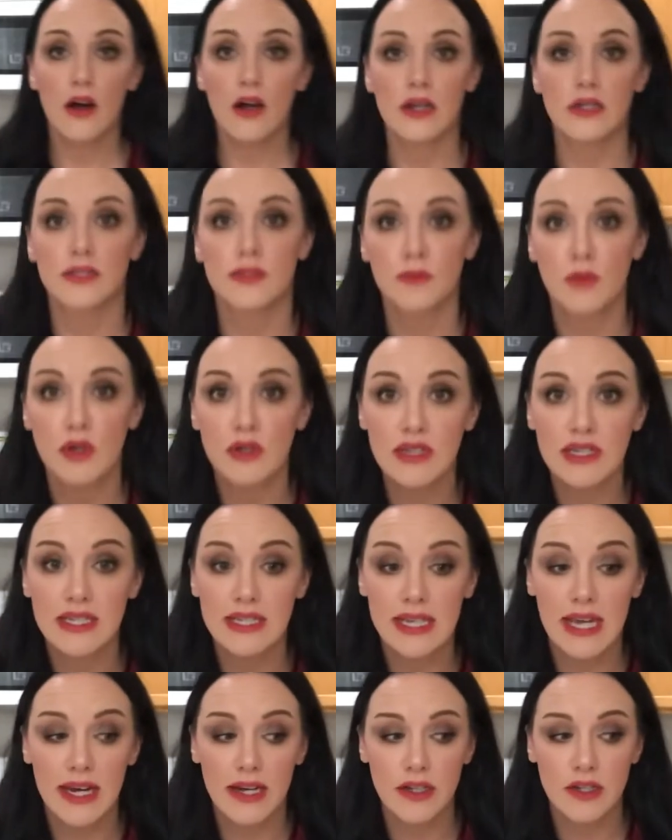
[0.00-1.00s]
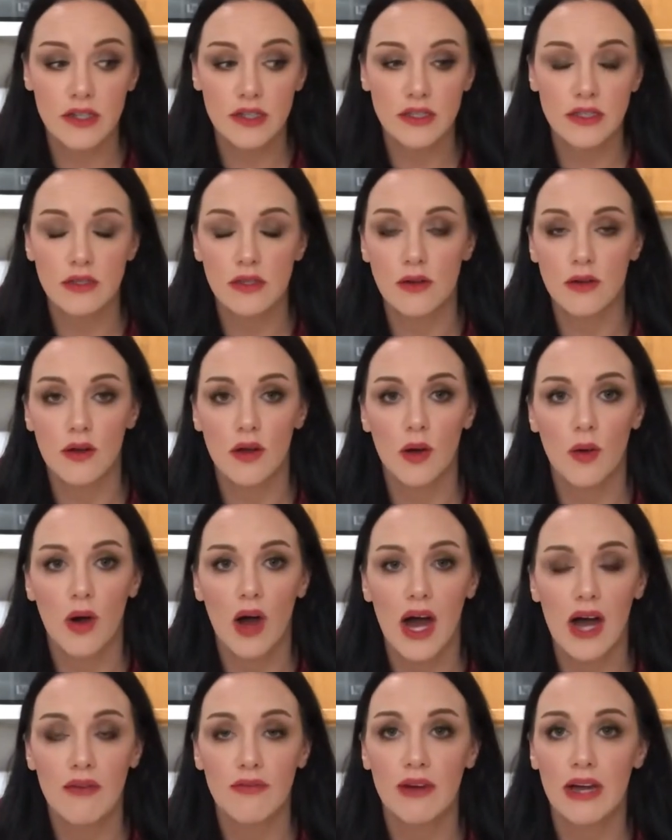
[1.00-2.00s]
smoke detectors don't go
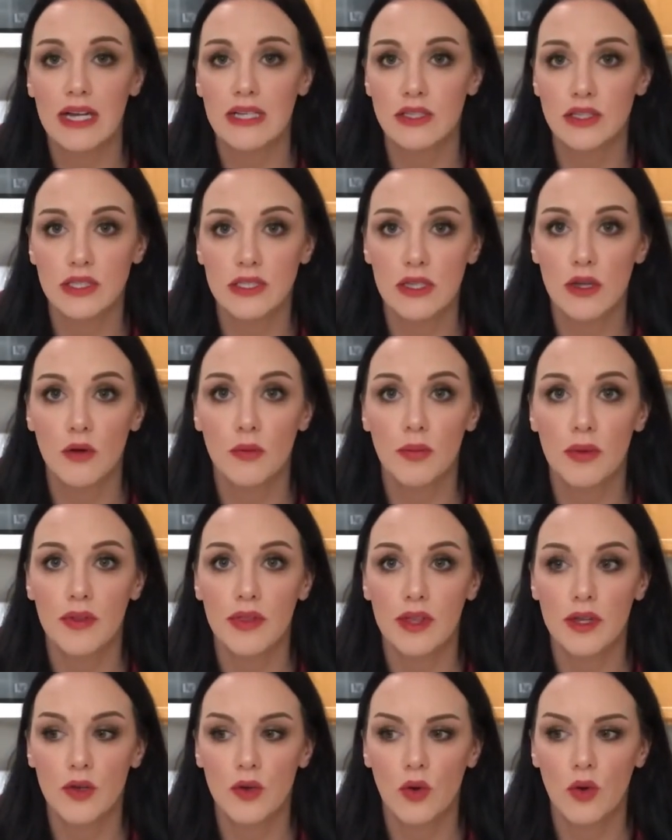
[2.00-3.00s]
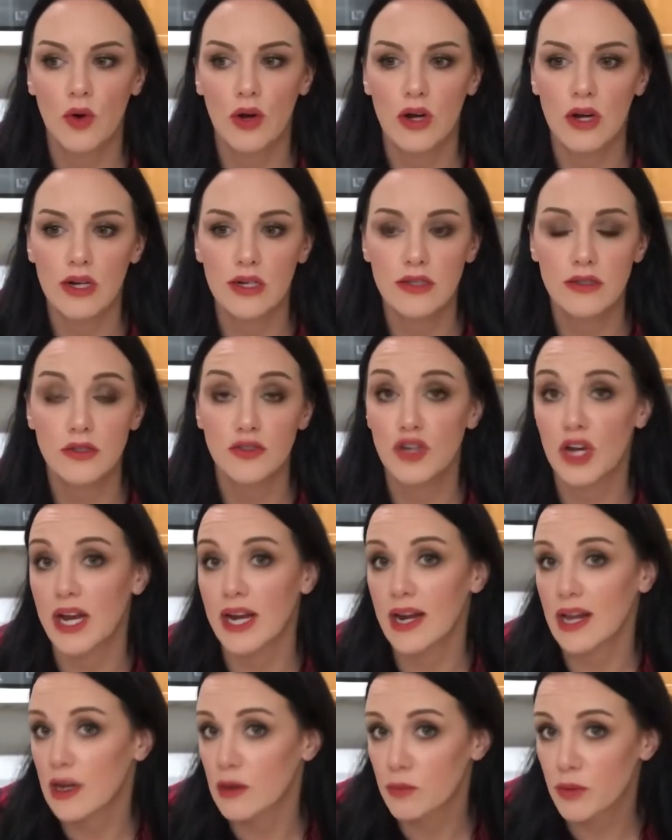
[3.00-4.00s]
off. I just opened the door to try and
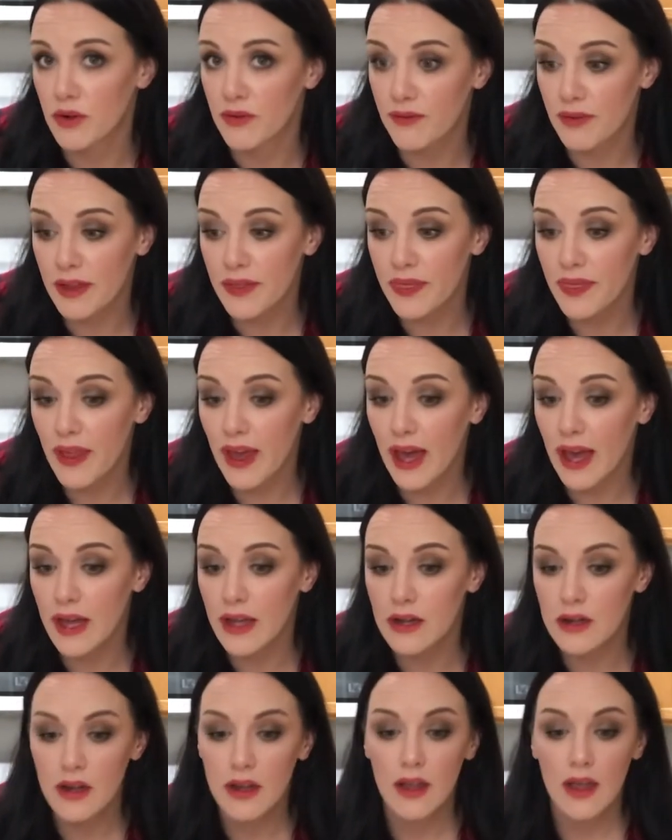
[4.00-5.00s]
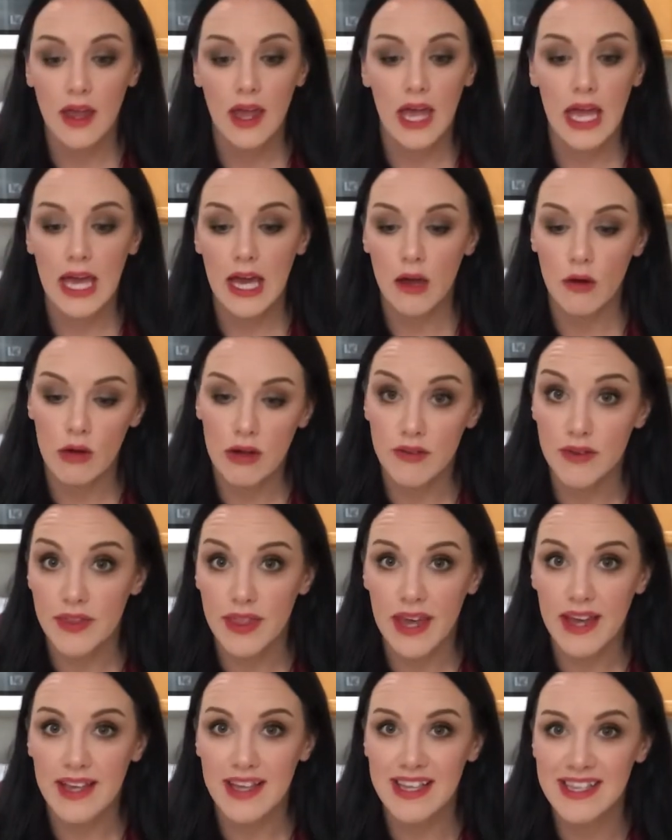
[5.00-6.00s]
help prevent that. However,
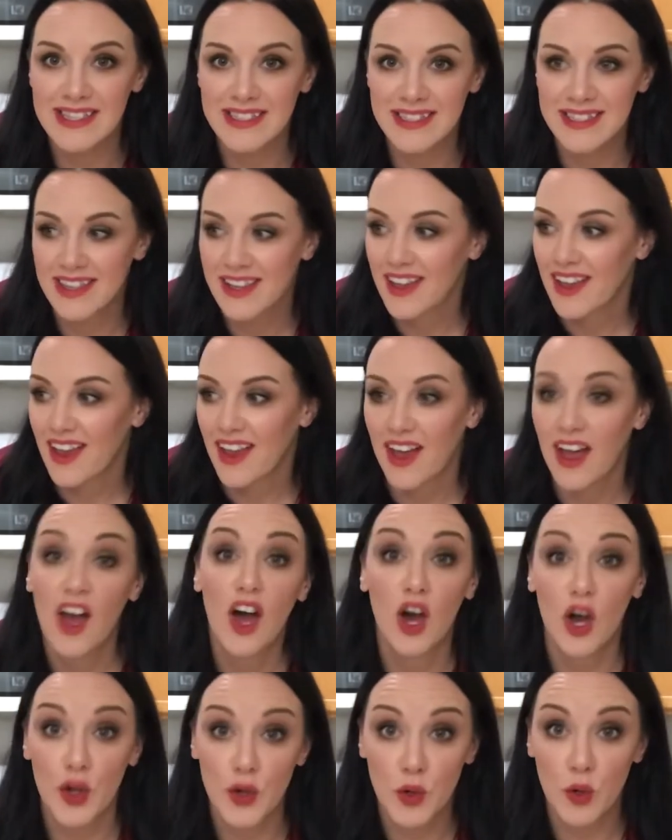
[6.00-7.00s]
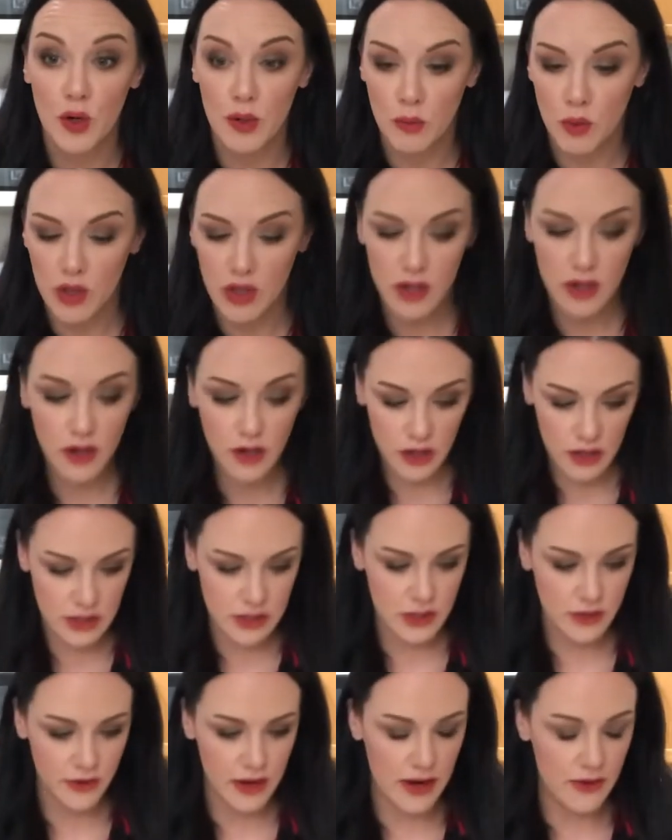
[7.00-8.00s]
that is a normal occurrence
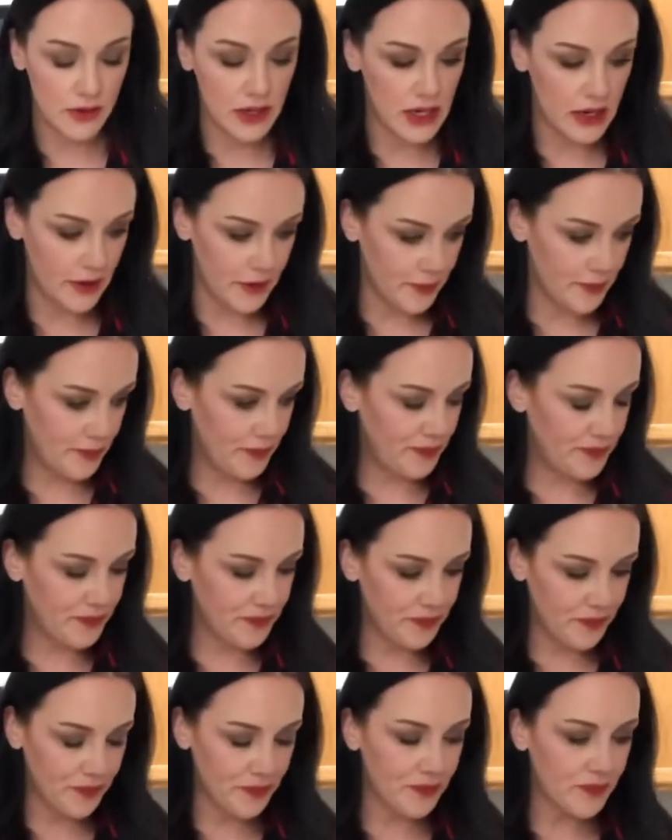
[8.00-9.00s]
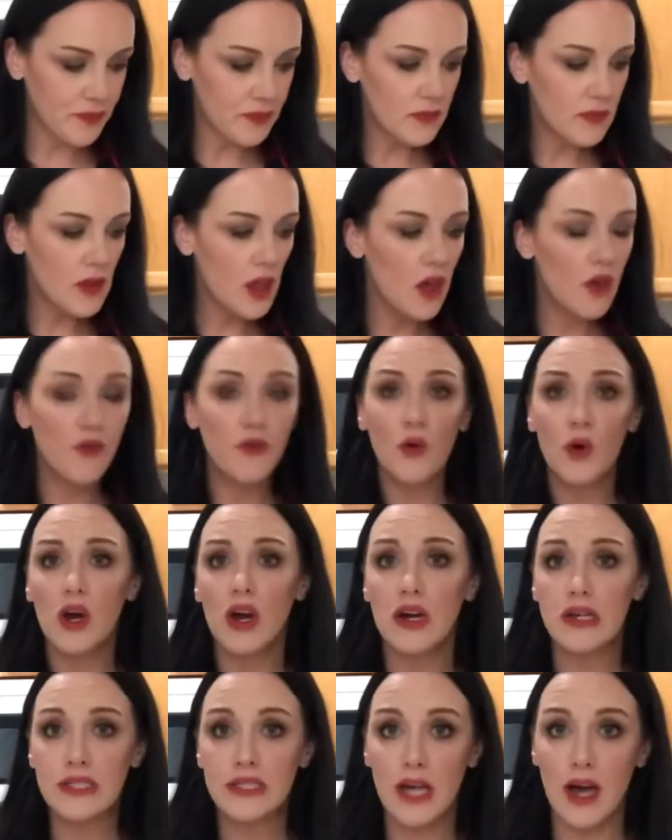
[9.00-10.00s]
around here. For our
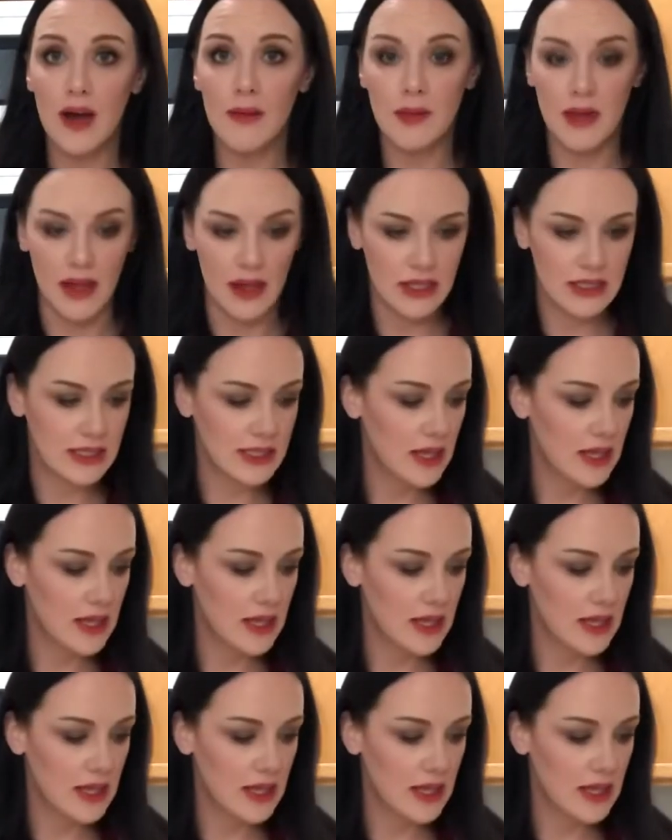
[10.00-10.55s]
toppings,